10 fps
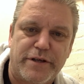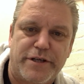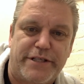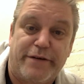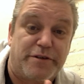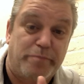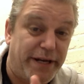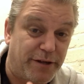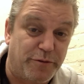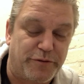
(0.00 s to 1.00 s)
a serious
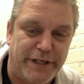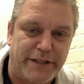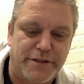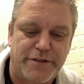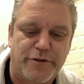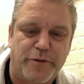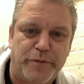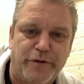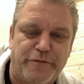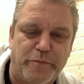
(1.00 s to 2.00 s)
medical thing that's stopping
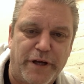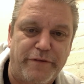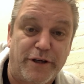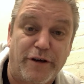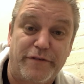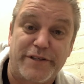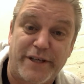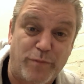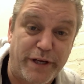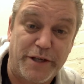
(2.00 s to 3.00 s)
you from loving life in the
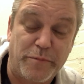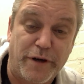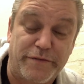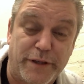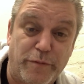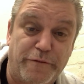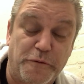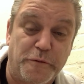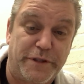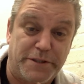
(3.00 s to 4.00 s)
same way that you might have done
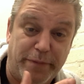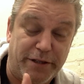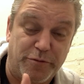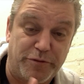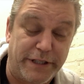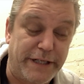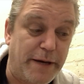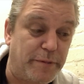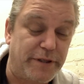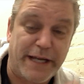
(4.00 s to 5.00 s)
before this medical thing had
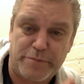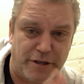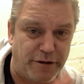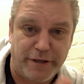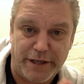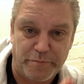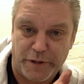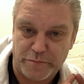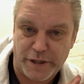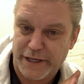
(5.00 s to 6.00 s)
happened. And absolutely, I
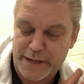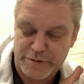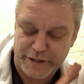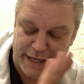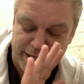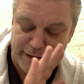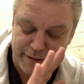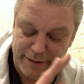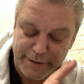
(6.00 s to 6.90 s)
absolutely get that.